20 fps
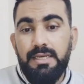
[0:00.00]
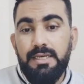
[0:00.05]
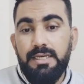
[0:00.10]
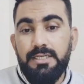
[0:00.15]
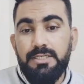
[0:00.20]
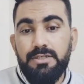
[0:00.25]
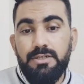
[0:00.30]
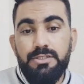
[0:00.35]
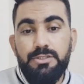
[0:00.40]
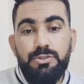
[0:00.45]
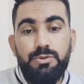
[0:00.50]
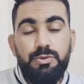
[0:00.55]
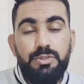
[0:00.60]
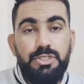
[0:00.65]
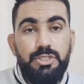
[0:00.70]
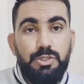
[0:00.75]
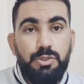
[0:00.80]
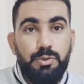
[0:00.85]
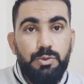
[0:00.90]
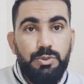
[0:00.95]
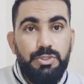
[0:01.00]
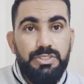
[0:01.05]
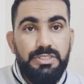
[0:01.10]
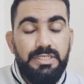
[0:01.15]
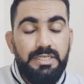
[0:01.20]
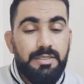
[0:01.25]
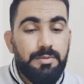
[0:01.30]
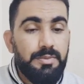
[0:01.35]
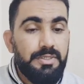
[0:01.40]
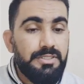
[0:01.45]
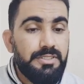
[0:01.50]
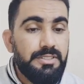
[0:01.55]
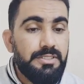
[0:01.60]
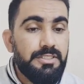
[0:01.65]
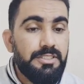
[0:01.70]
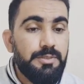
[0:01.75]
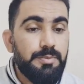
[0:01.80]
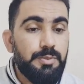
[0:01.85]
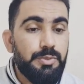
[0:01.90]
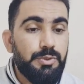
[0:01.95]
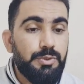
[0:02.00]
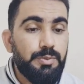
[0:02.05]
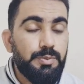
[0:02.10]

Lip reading: It also includes the emergency